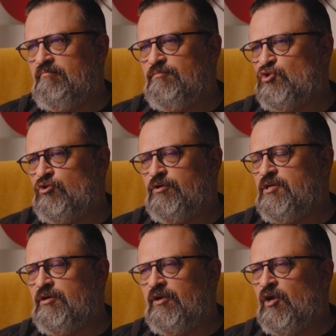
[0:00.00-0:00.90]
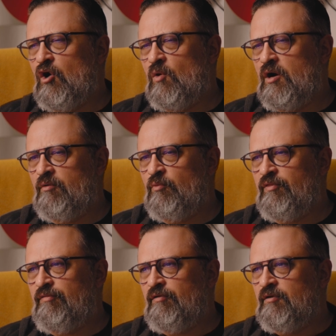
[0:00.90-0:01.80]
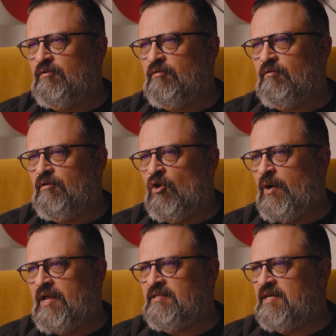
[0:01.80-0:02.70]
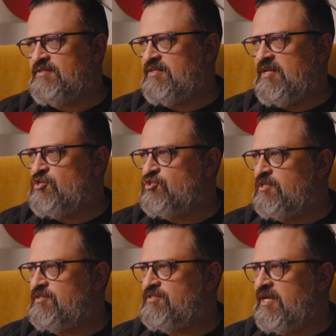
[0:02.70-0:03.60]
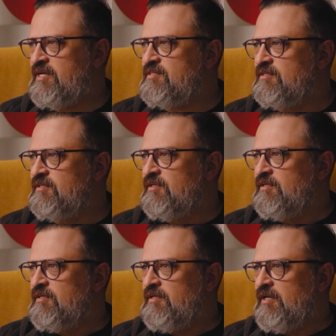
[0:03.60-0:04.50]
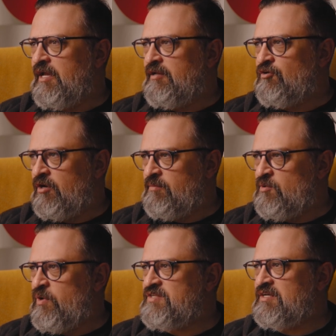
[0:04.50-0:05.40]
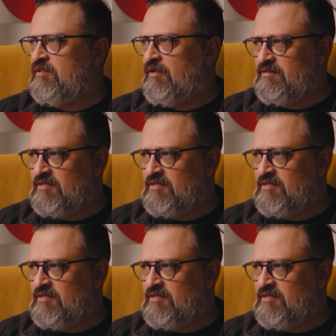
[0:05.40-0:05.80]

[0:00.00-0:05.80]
journey you're going to go on with no end destination in sight. And you're going to be wasting a lot of